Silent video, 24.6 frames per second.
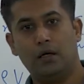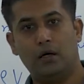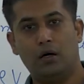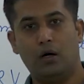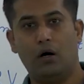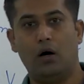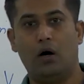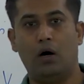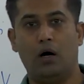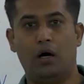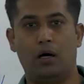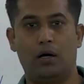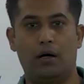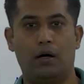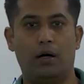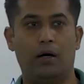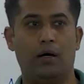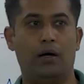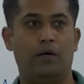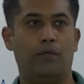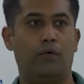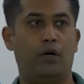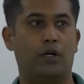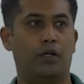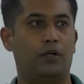or
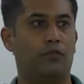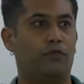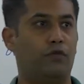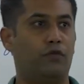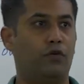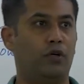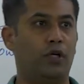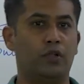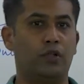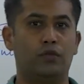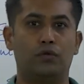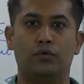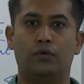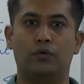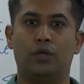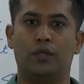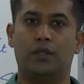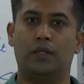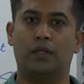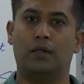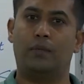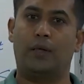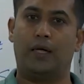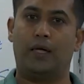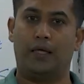uh, water flowing through a
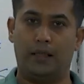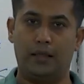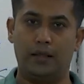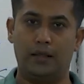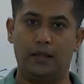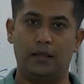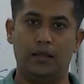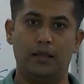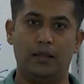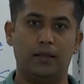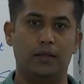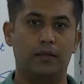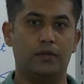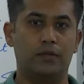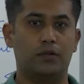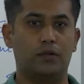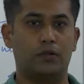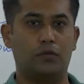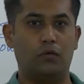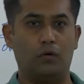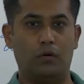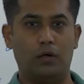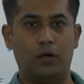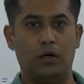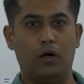turbine, it is
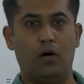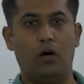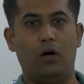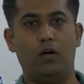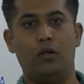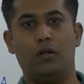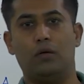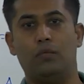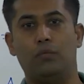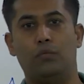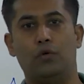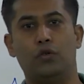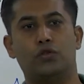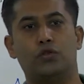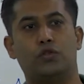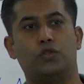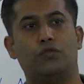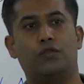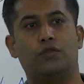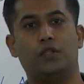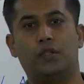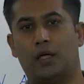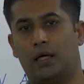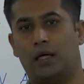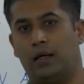all most of
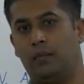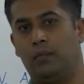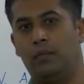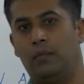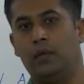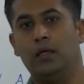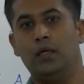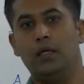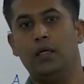the time